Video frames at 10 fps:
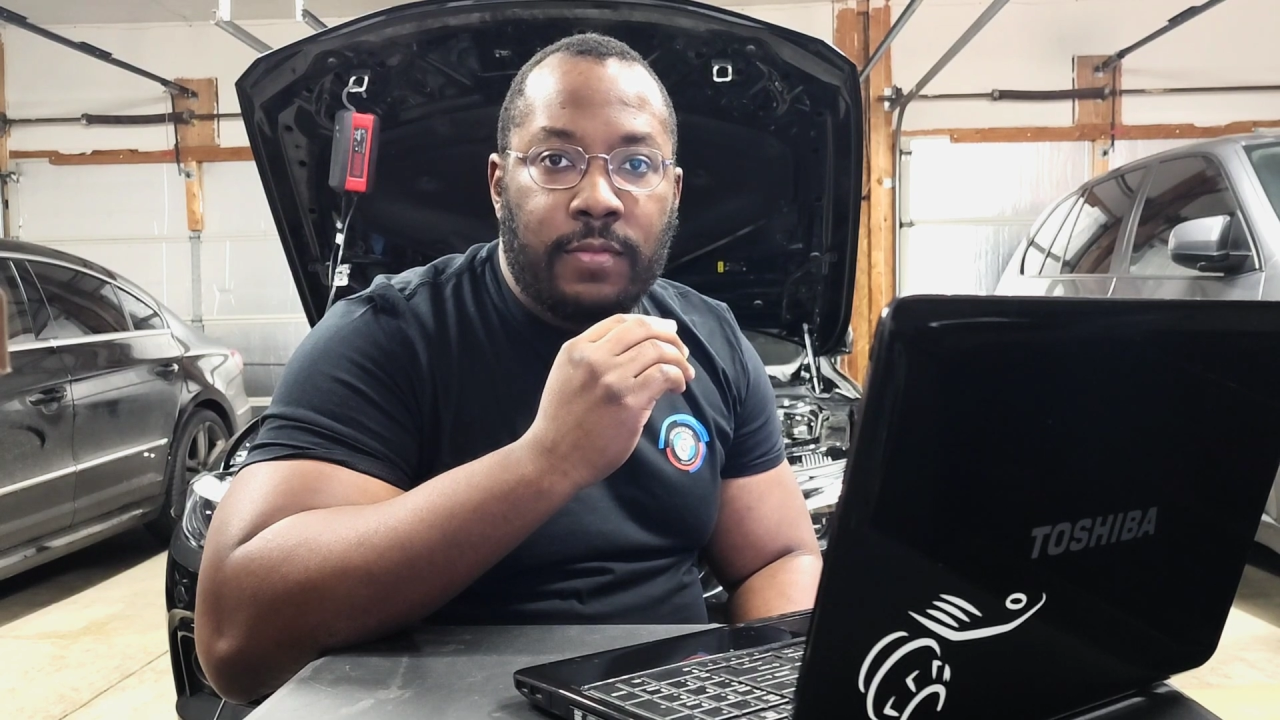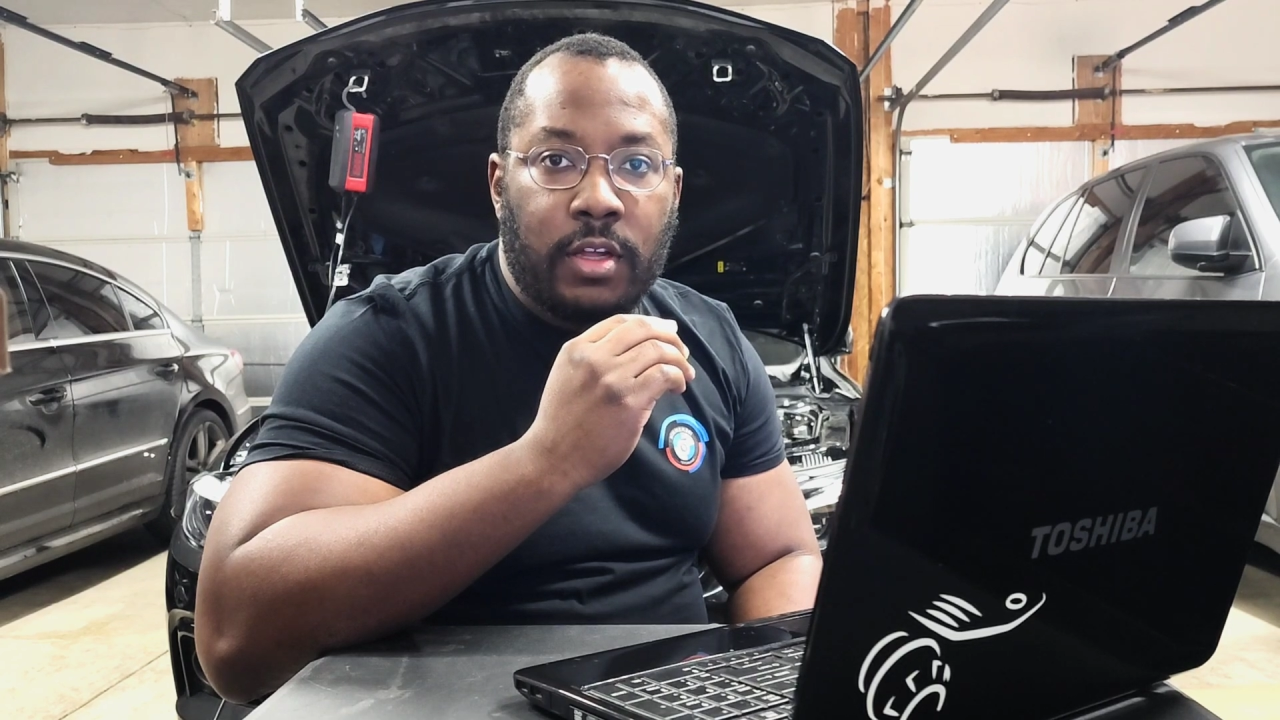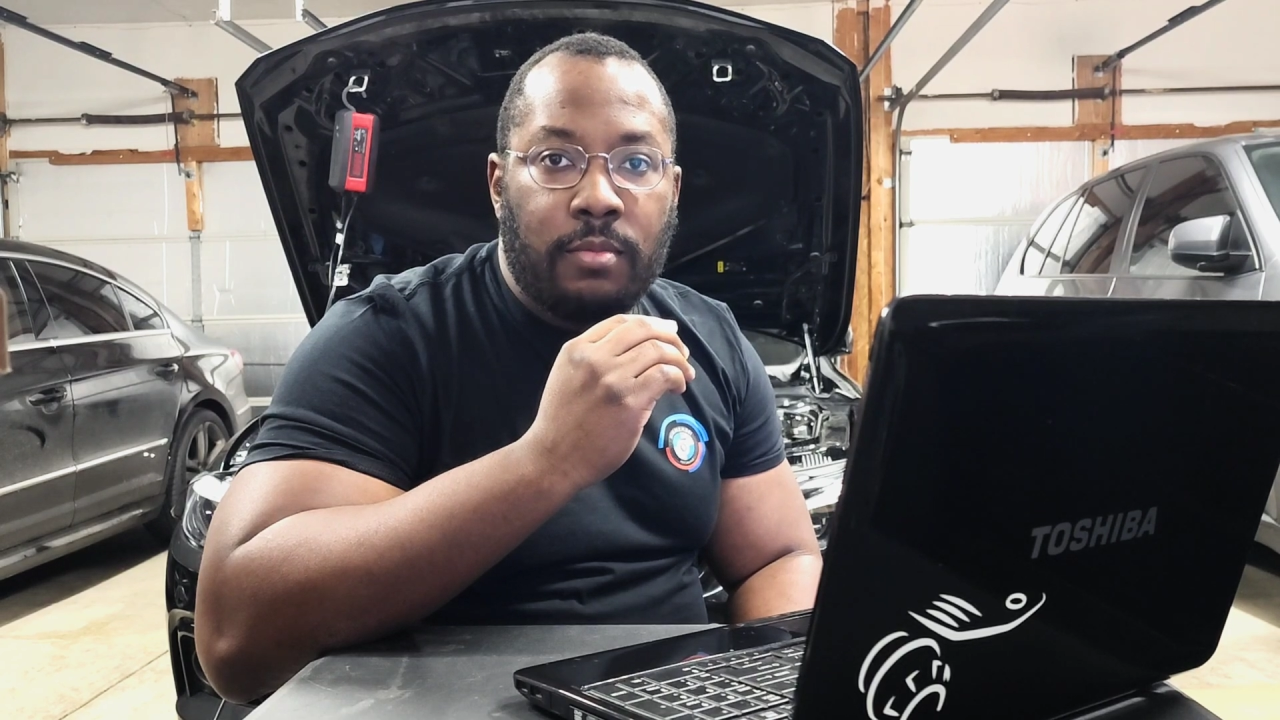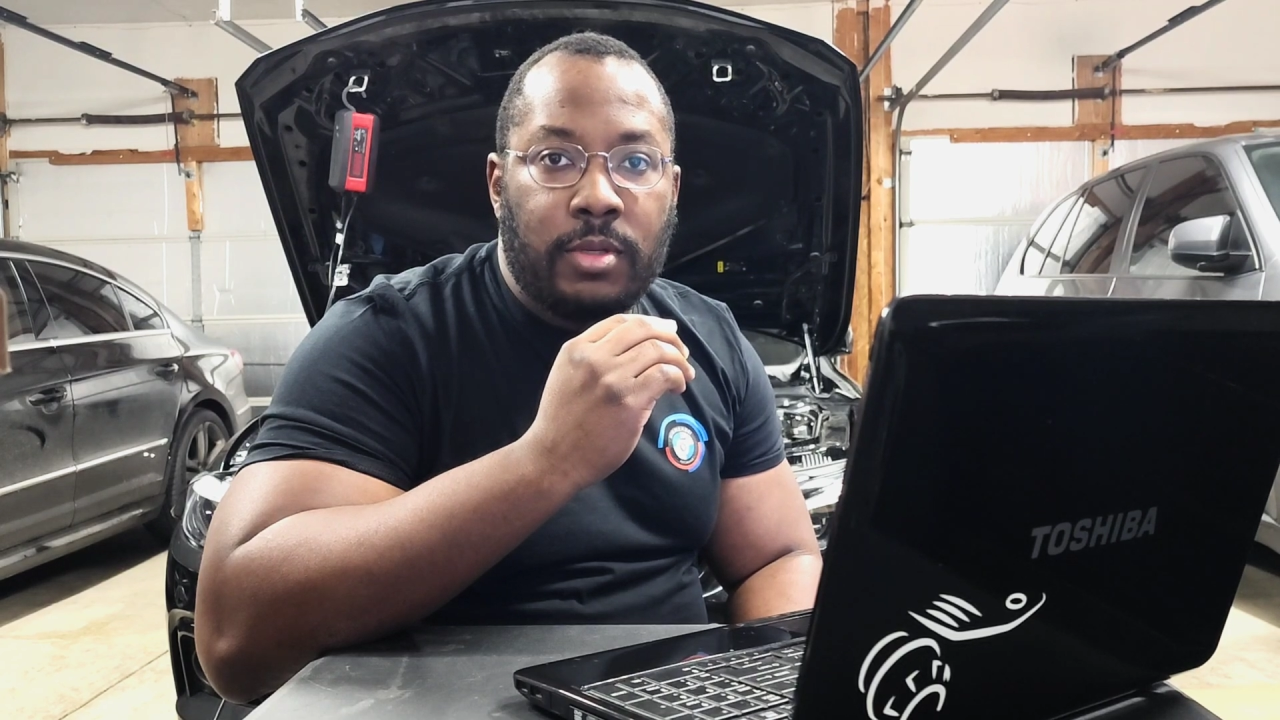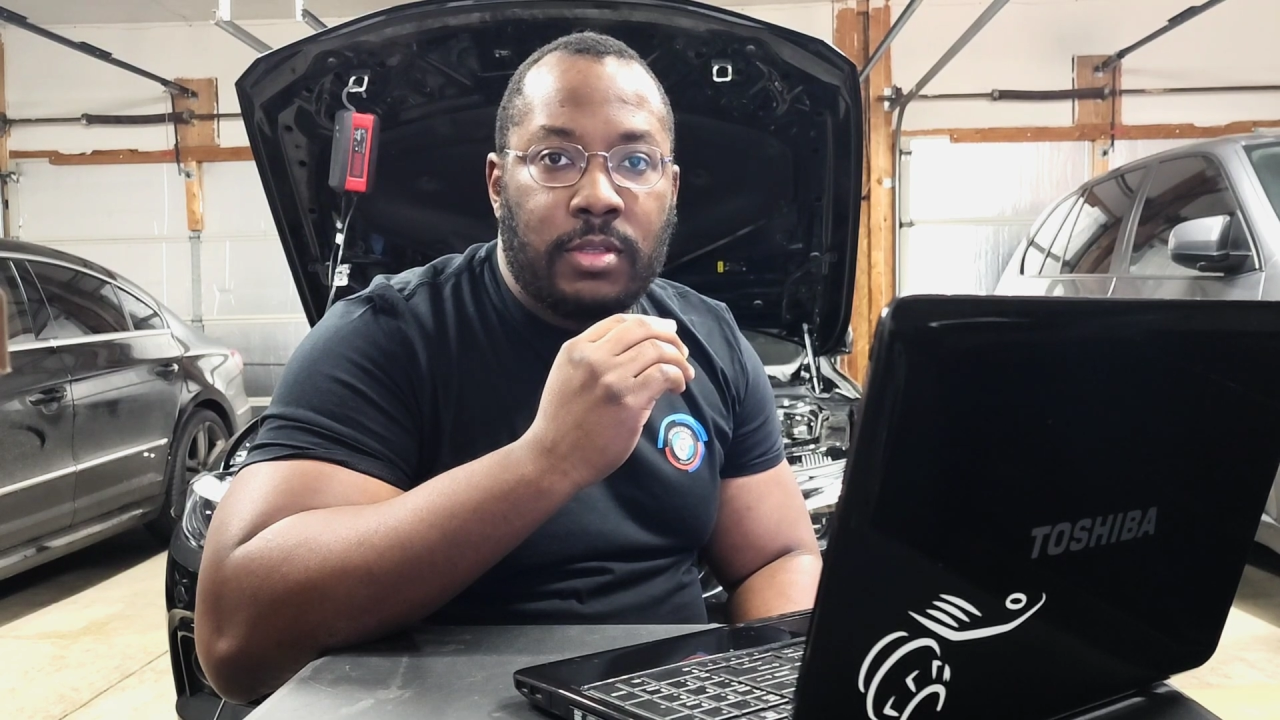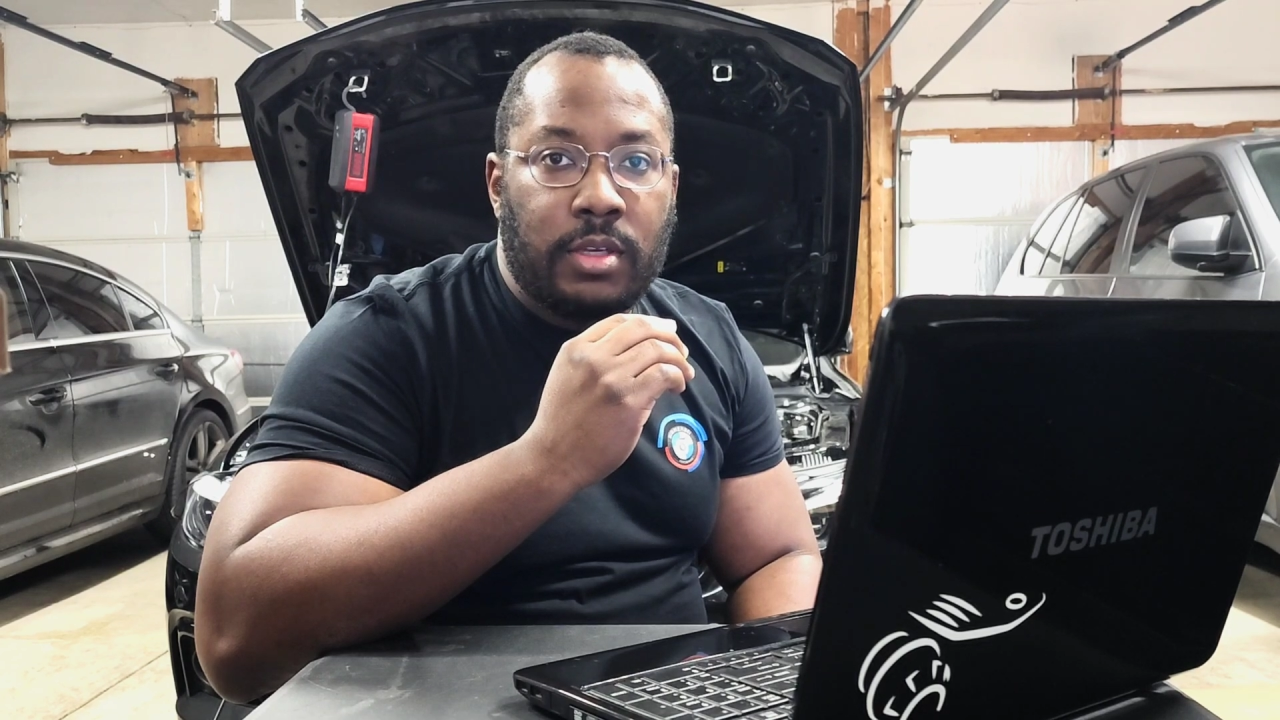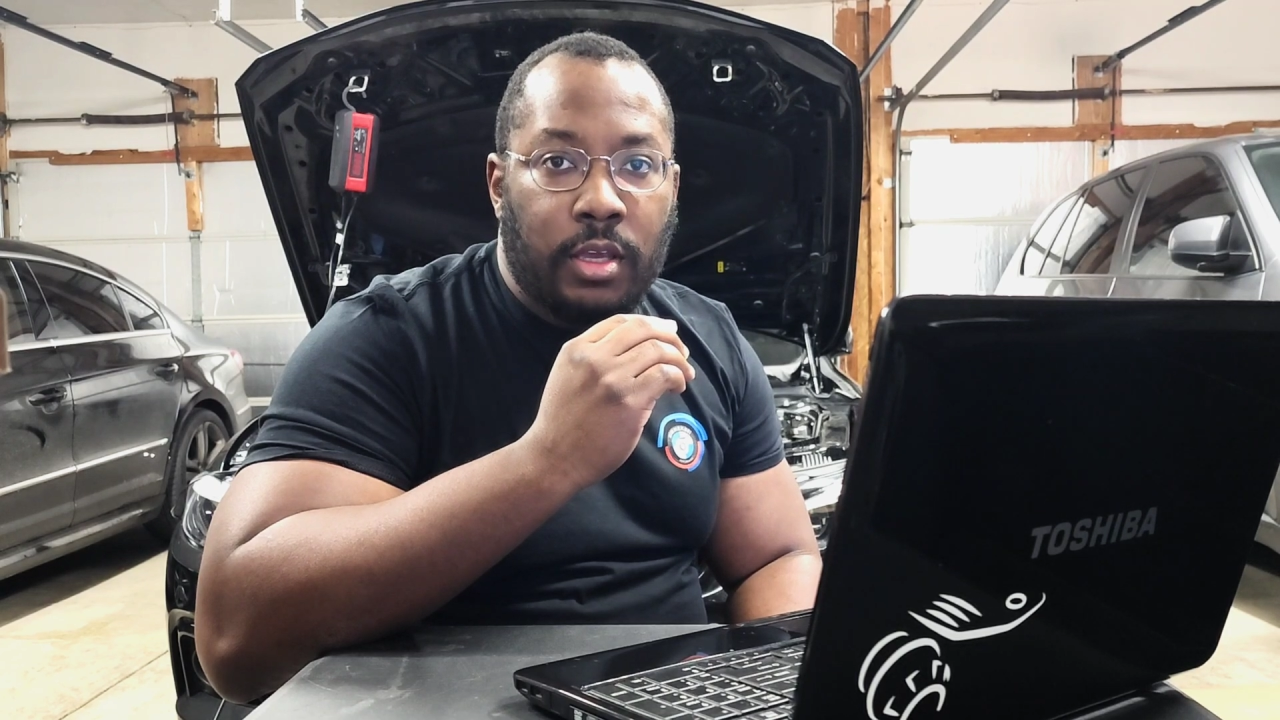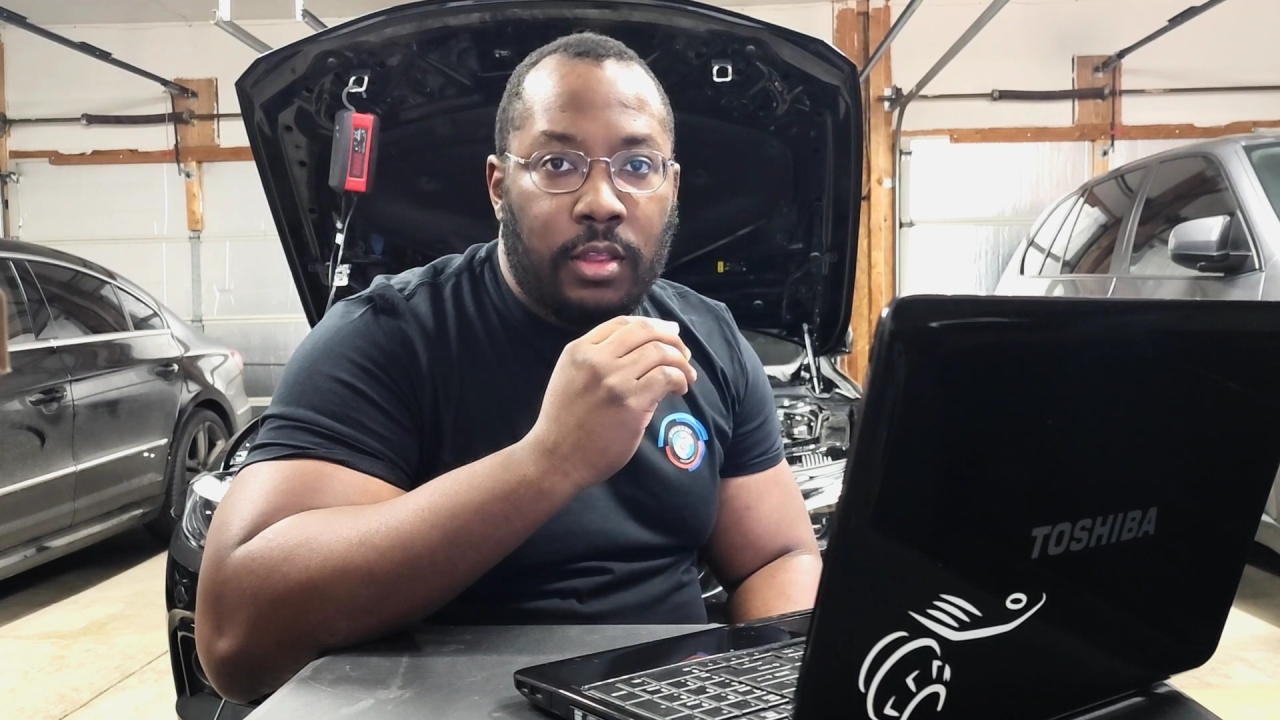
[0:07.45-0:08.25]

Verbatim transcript: developments